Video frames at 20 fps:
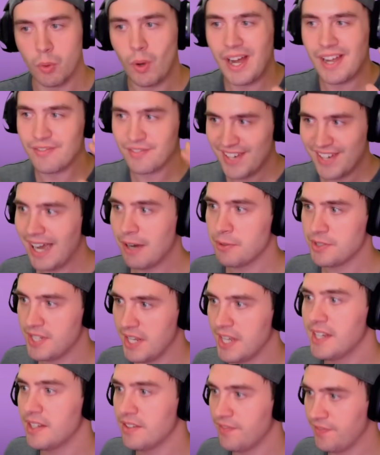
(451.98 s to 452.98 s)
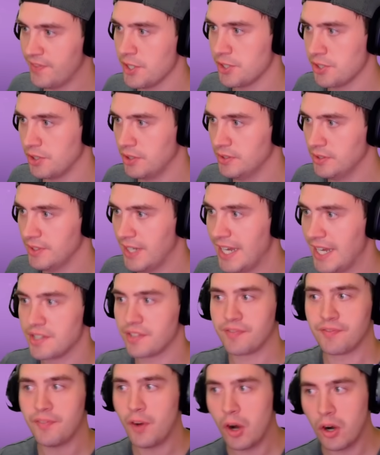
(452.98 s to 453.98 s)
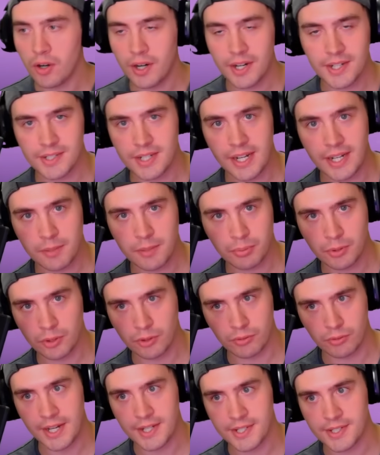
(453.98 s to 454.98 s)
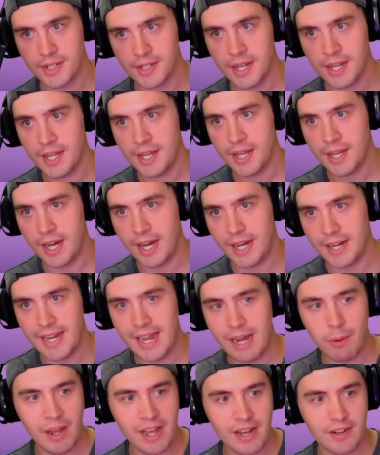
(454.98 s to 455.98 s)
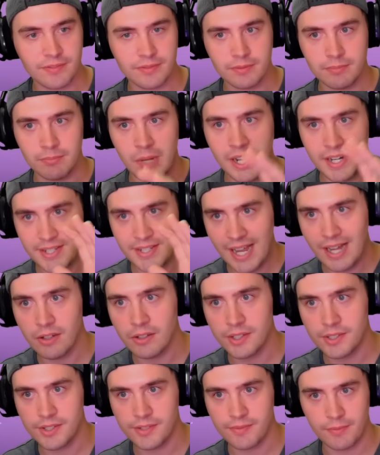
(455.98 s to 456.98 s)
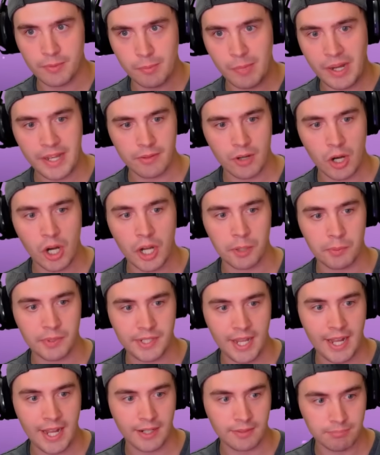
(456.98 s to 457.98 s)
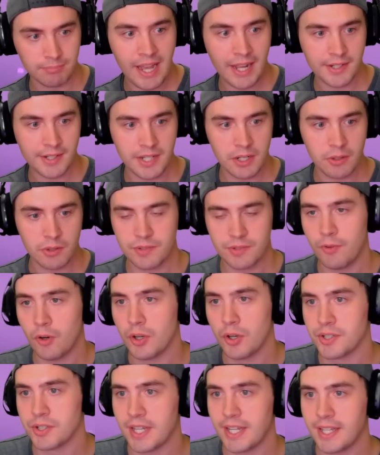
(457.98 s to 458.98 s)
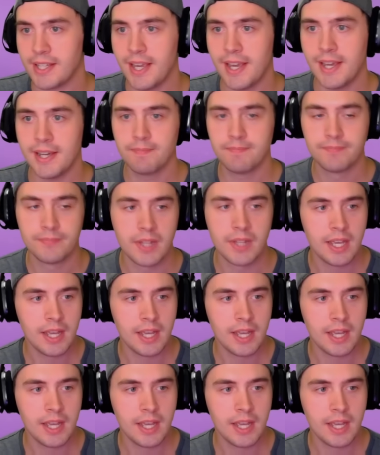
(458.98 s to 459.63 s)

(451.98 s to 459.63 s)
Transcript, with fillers: I've now taken Fischl as far as I can progress. I now have my talents for my auto attack maxed out as far as I can.